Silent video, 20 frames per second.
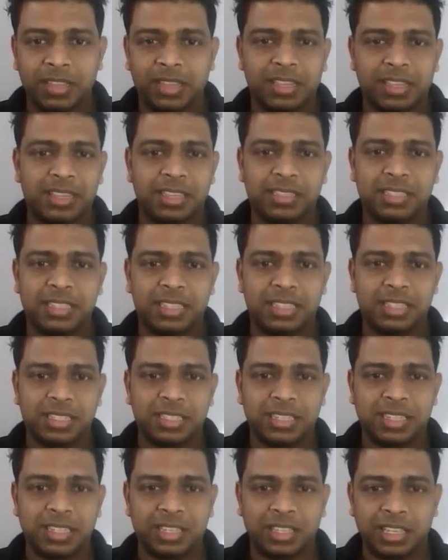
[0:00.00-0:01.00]
is
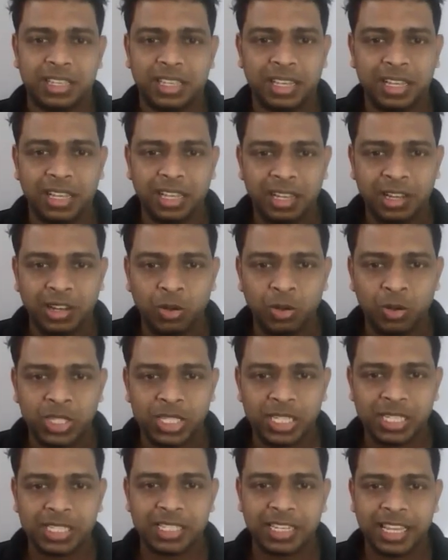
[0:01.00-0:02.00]
just, or
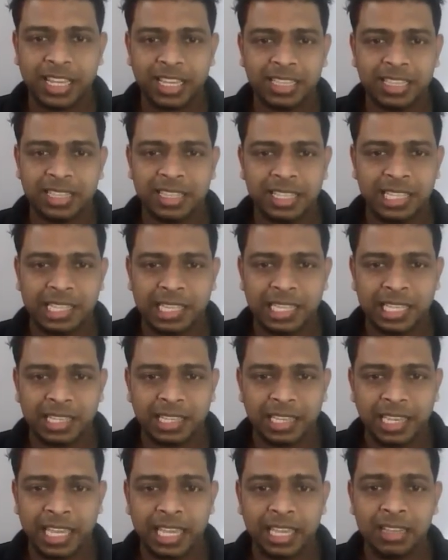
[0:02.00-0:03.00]
just like
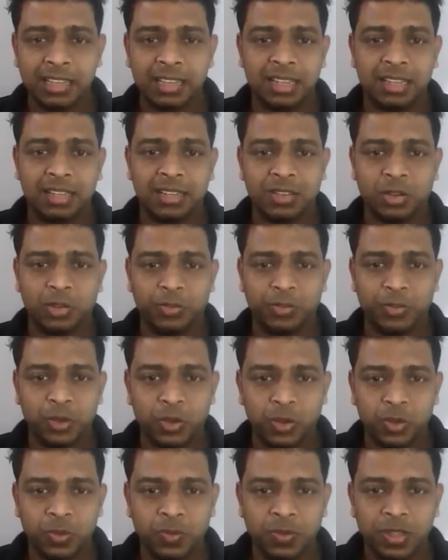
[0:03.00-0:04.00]
the air of
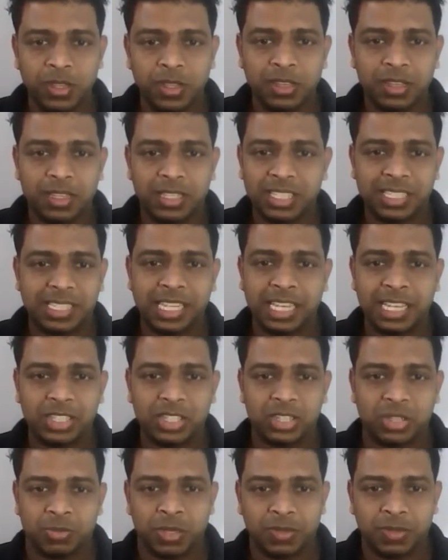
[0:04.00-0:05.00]
you just
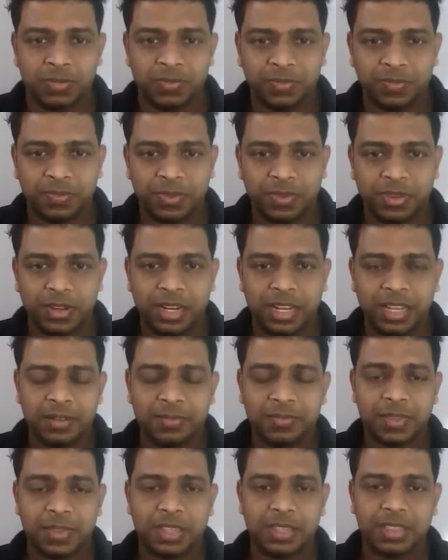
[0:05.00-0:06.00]
hits me, right?
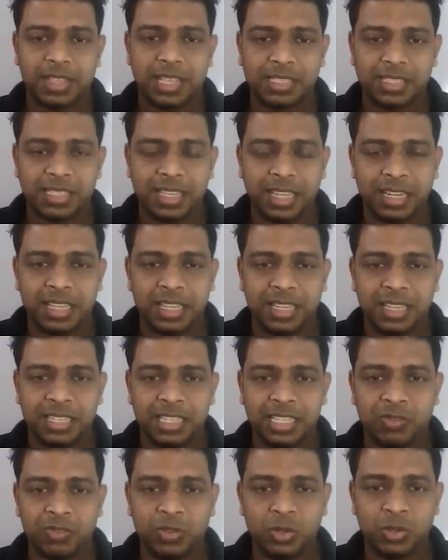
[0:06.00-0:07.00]
That's the idea.
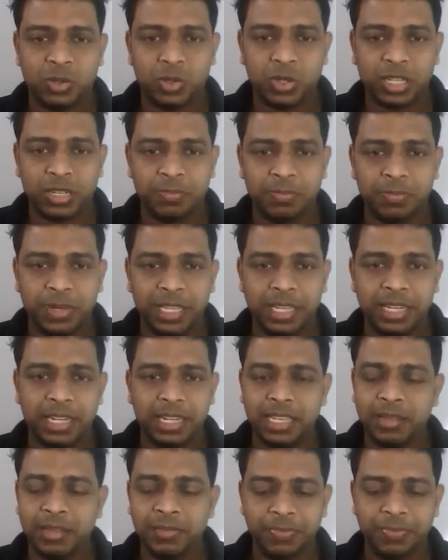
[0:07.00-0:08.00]
He want to
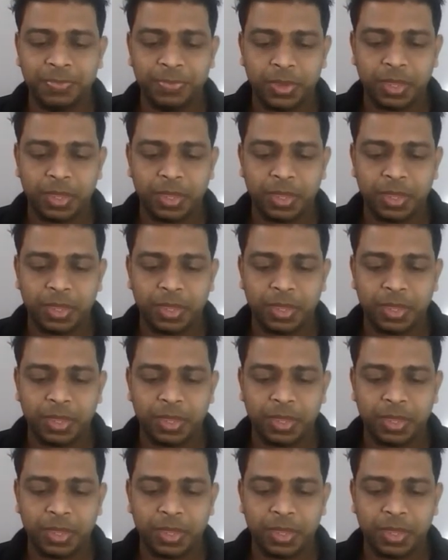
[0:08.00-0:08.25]
completely